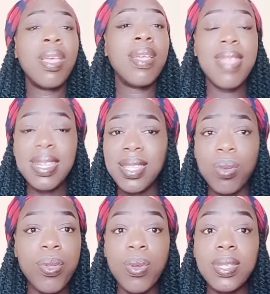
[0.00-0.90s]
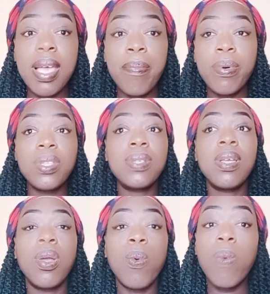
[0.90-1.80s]
Just through your support,
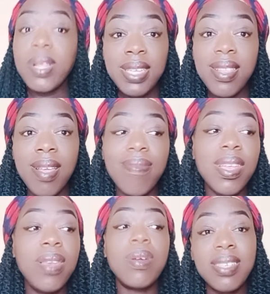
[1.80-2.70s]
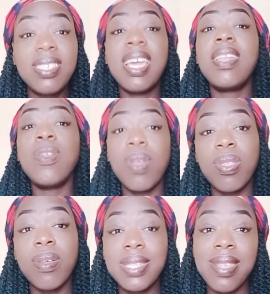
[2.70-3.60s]
watching the videos, sharing your
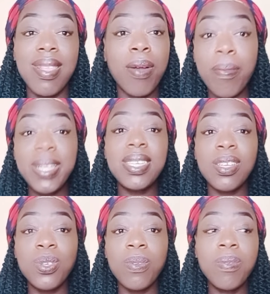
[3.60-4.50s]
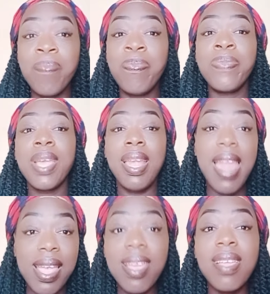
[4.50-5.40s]
thoughts in the comment section,
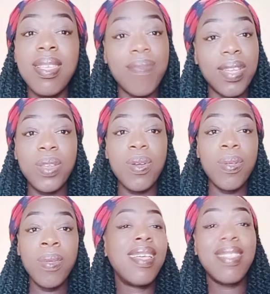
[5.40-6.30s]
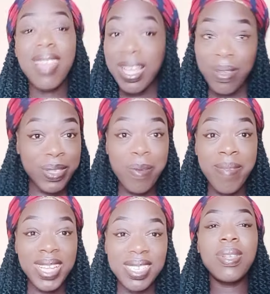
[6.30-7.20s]
liking the video. Thank you so
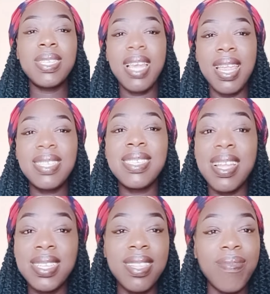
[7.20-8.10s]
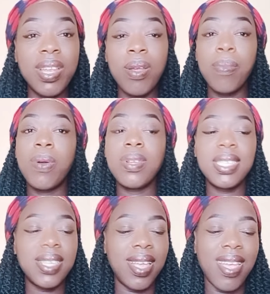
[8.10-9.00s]
much. Let's start the video
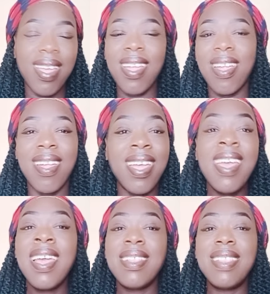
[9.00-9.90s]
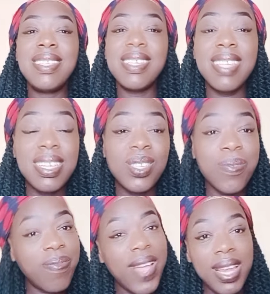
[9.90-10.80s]
because this is just so
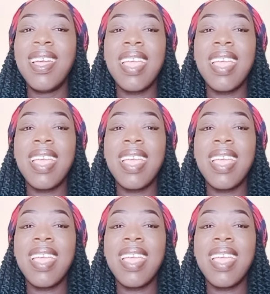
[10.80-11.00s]
funny.